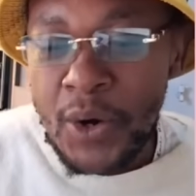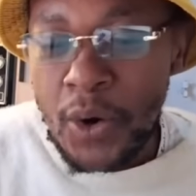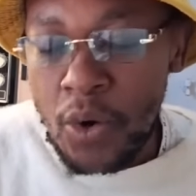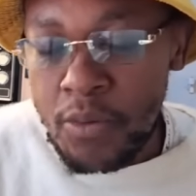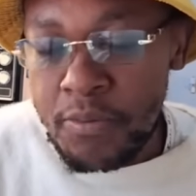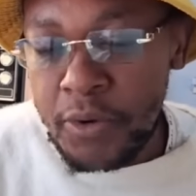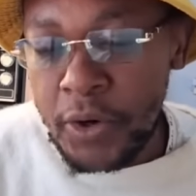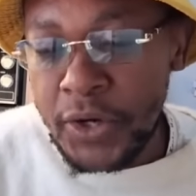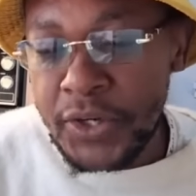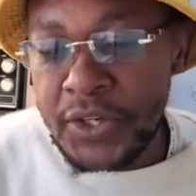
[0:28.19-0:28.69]

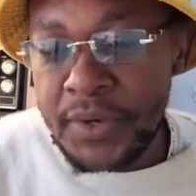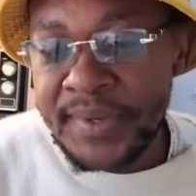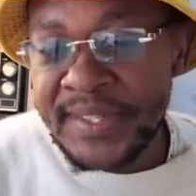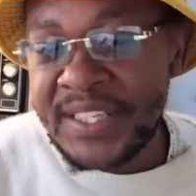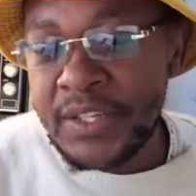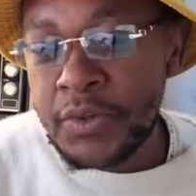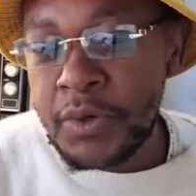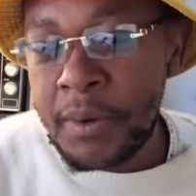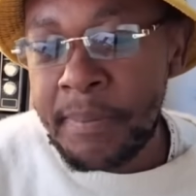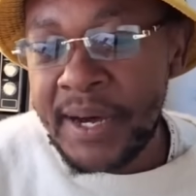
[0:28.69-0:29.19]
Umkhonto
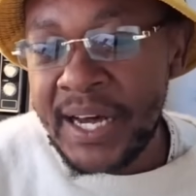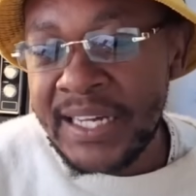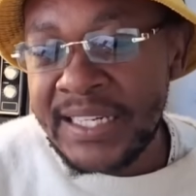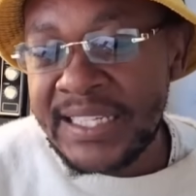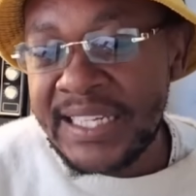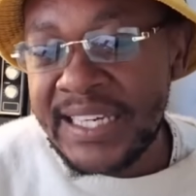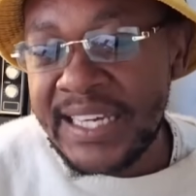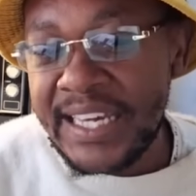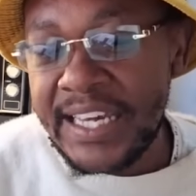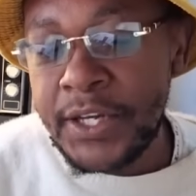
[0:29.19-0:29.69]
Wesizwe
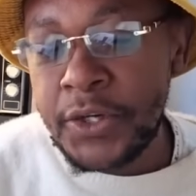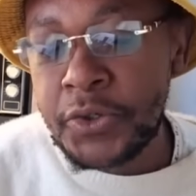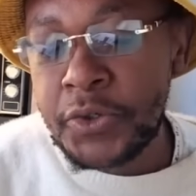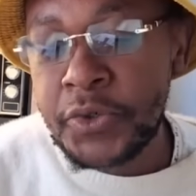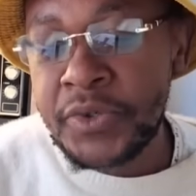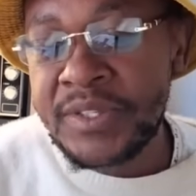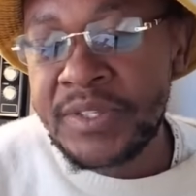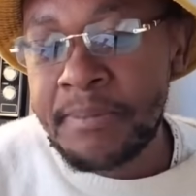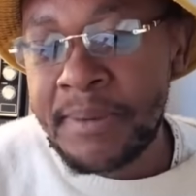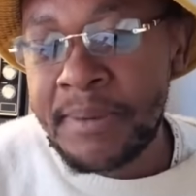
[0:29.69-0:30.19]
Party
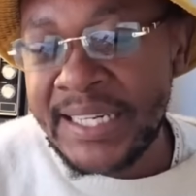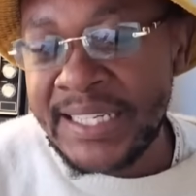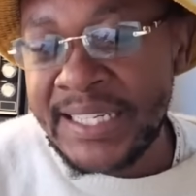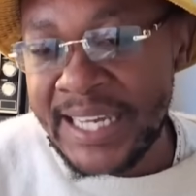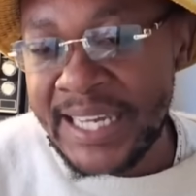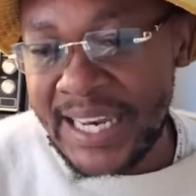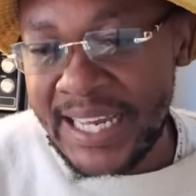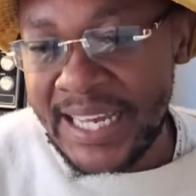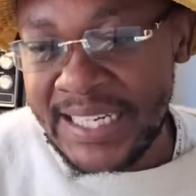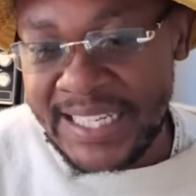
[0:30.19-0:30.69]
issues
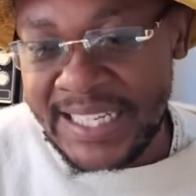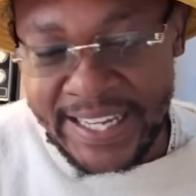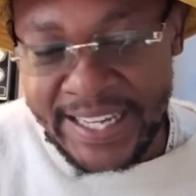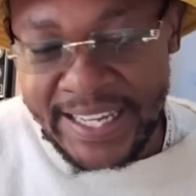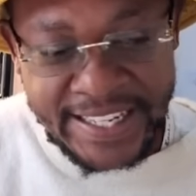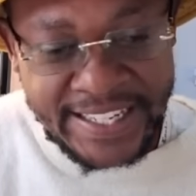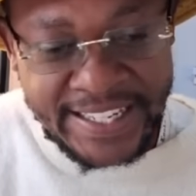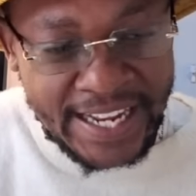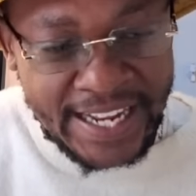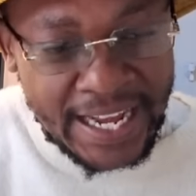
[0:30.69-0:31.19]
Mandela Day
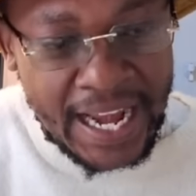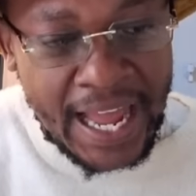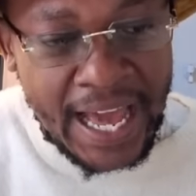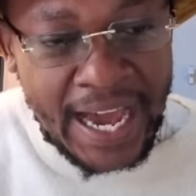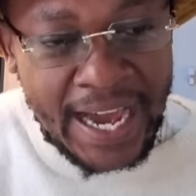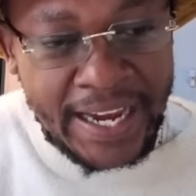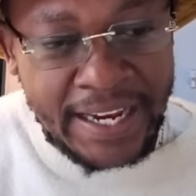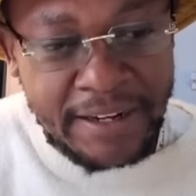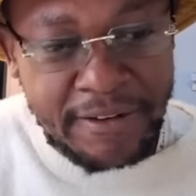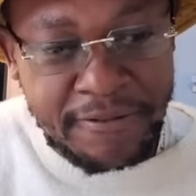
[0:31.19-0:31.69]

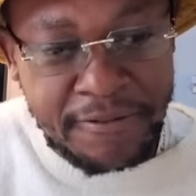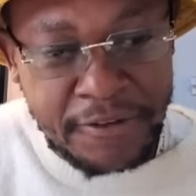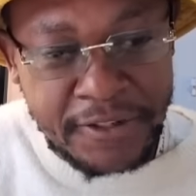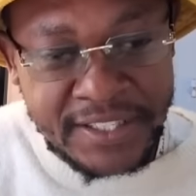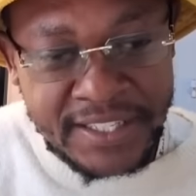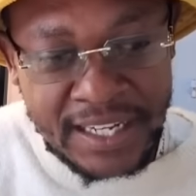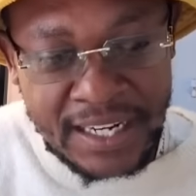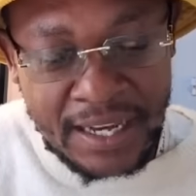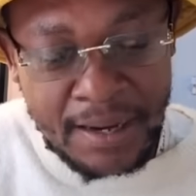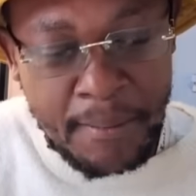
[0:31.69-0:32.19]
deadline for
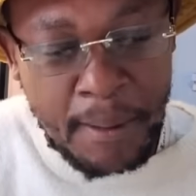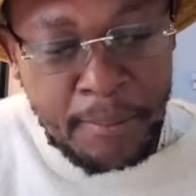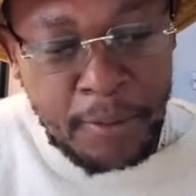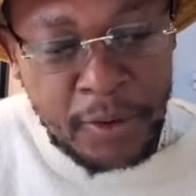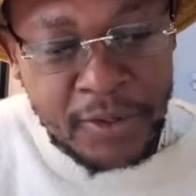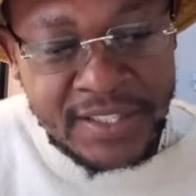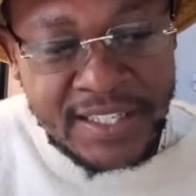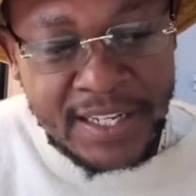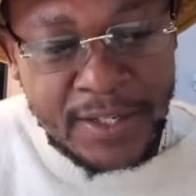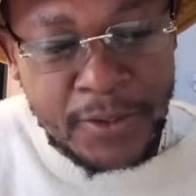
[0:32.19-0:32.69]
Cyril
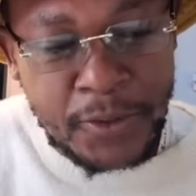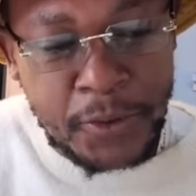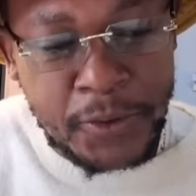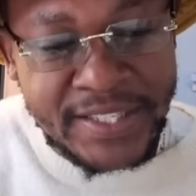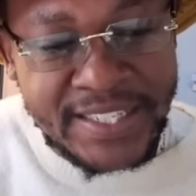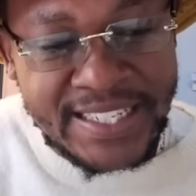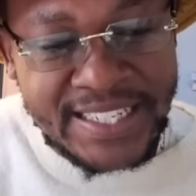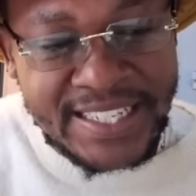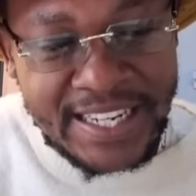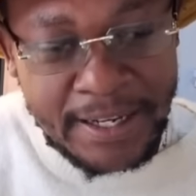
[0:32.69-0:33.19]
Ramaphosa to
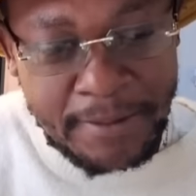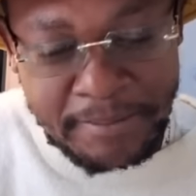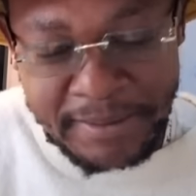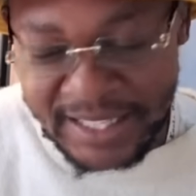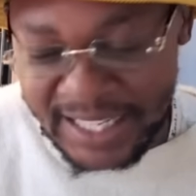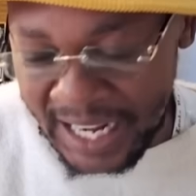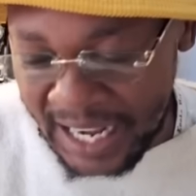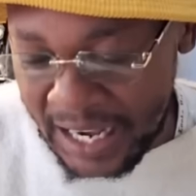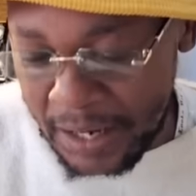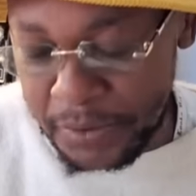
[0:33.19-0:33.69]
step
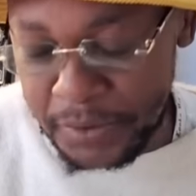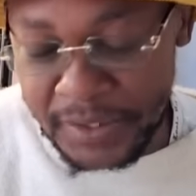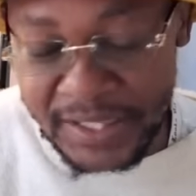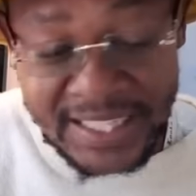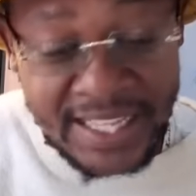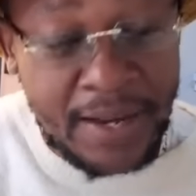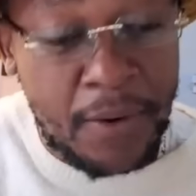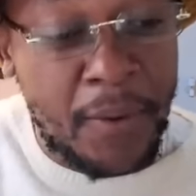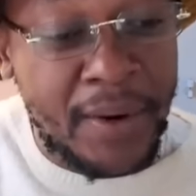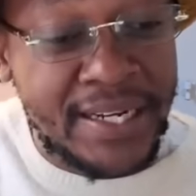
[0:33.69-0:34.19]
down.
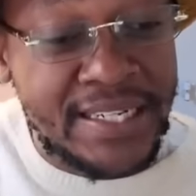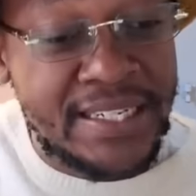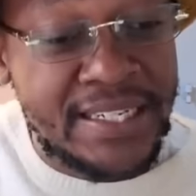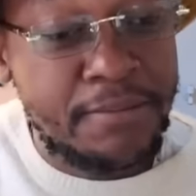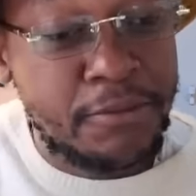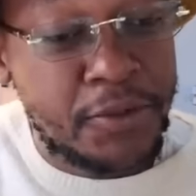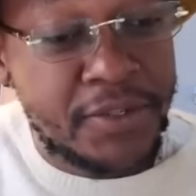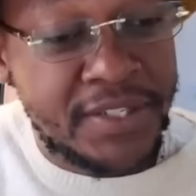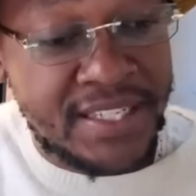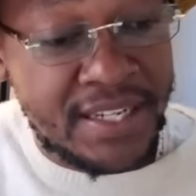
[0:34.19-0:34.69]
They want him
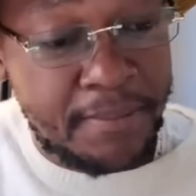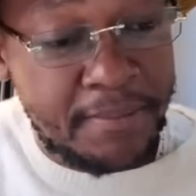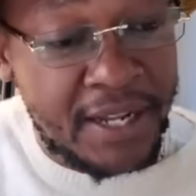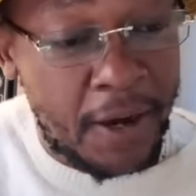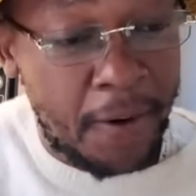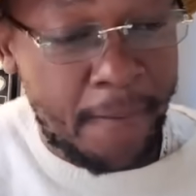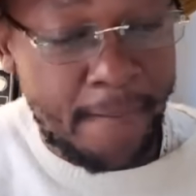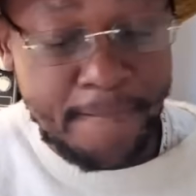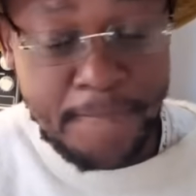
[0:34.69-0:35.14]
to step down.